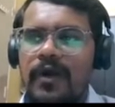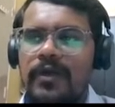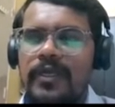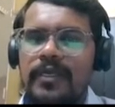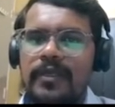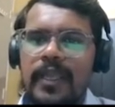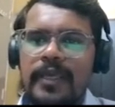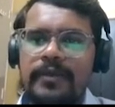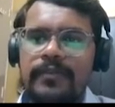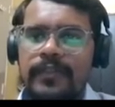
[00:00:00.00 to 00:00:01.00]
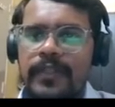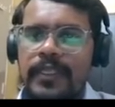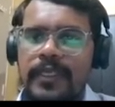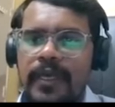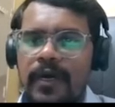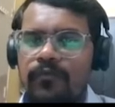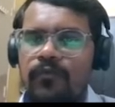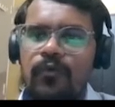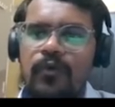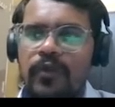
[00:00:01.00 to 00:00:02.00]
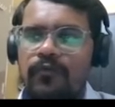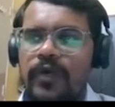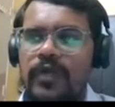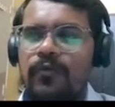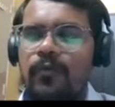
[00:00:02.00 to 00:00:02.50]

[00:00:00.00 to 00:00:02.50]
Okay, like 3 or 4 or 5.